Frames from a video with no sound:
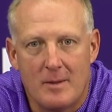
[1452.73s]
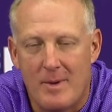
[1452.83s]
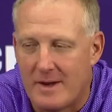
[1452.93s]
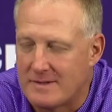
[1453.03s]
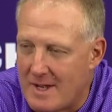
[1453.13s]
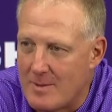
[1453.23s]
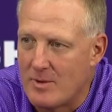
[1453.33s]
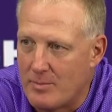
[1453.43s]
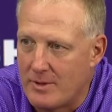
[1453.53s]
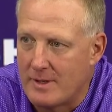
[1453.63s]
amount of time
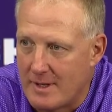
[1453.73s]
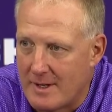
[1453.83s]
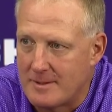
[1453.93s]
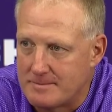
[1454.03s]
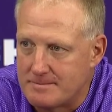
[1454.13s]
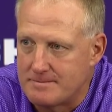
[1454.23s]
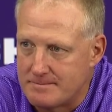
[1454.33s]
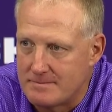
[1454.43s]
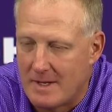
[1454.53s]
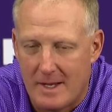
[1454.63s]
we put in on it
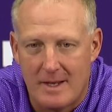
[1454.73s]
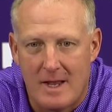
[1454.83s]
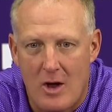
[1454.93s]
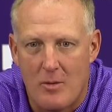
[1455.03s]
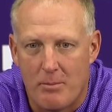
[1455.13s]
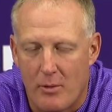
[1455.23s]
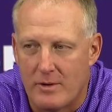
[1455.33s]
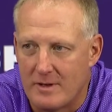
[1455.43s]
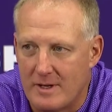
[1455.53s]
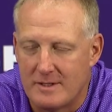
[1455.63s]
and how
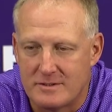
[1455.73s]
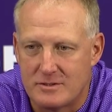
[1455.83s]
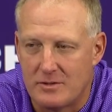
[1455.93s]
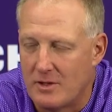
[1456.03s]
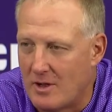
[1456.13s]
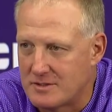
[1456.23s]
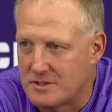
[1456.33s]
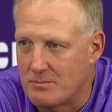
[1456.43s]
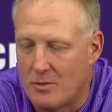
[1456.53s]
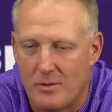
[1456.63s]
important it is to the
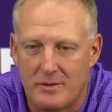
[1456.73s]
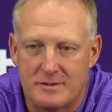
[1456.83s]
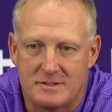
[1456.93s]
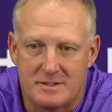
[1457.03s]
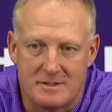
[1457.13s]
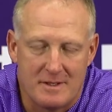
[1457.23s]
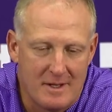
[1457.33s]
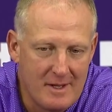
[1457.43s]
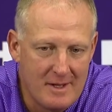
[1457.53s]
Austin Moores and